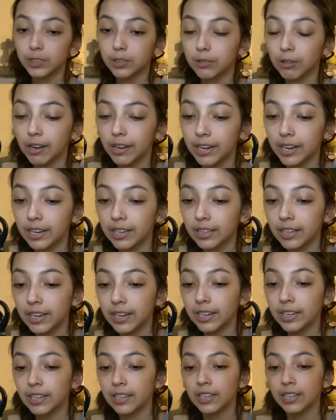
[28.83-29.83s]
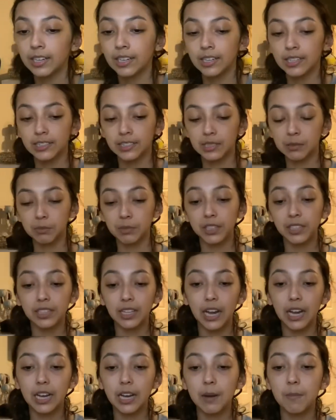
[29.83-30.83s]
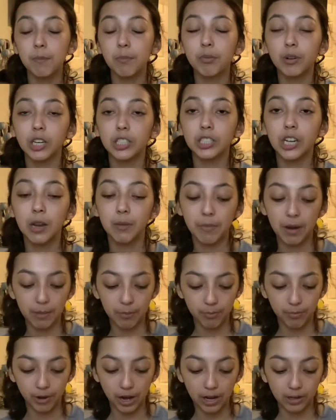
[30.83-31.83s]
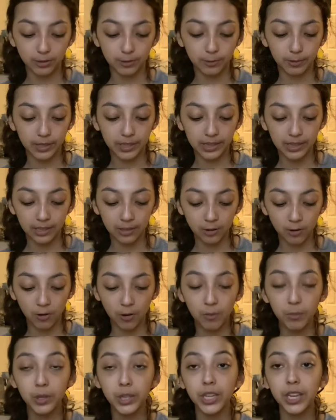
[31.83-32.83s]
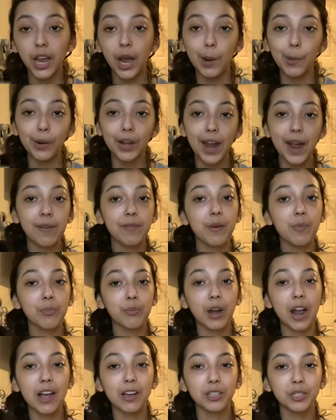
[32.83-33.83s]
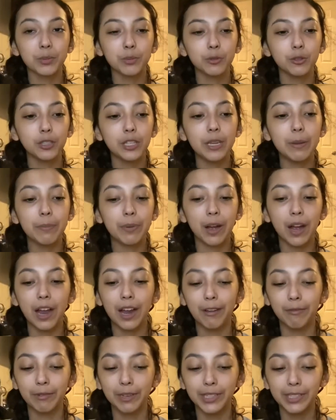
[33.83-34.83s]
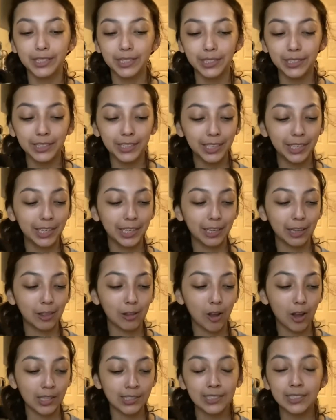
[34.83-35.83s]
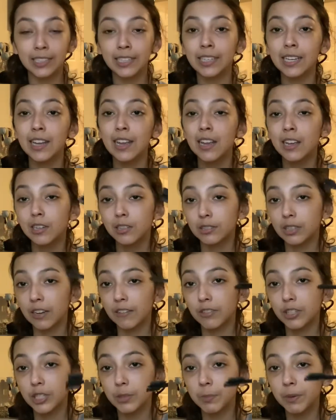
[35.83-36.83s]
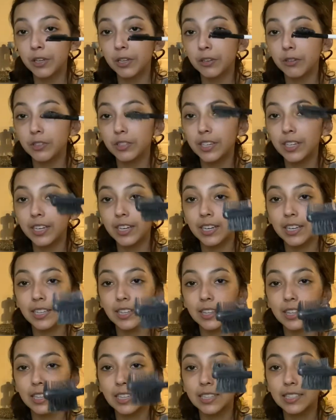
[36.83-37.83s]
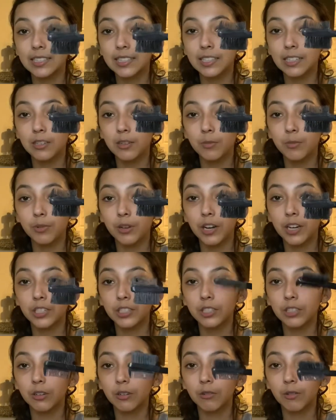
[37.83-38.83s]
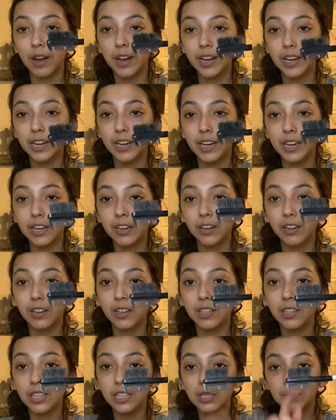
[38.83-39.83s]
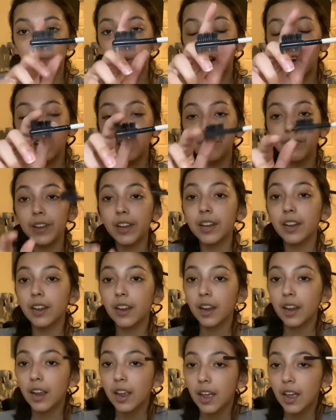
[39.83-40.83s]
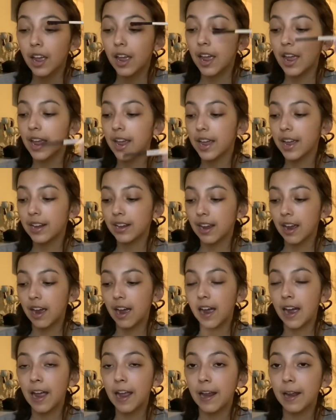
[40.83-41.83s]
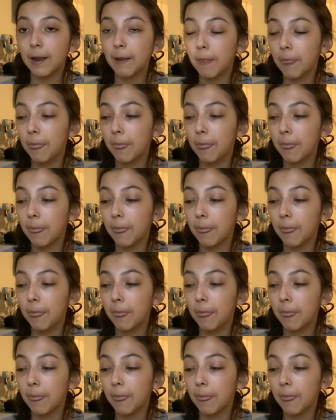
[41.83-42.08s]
get like something that I can brush out my brows with. Normally I would have a brow spoolie, but I recently lost it, so I've just been using this little brush right here, this part of it, and I